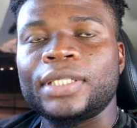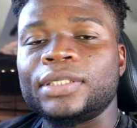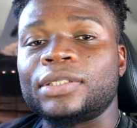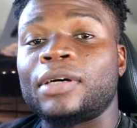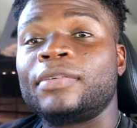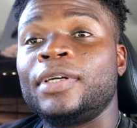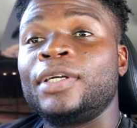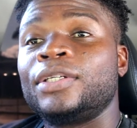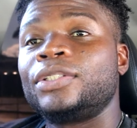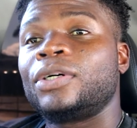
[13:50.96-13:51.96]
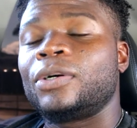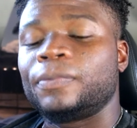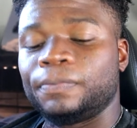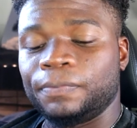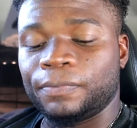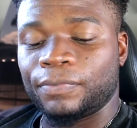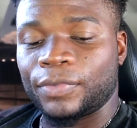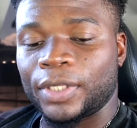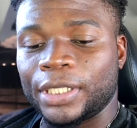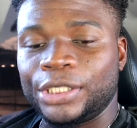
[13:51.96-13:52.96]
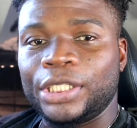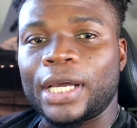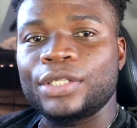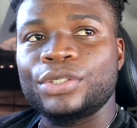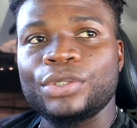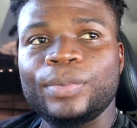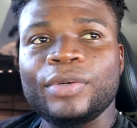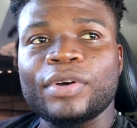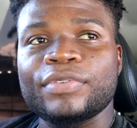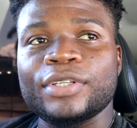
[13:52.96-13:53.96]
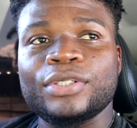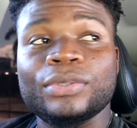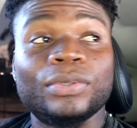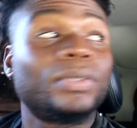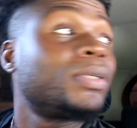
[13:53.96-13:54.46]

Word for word: is off, so she had to be referred to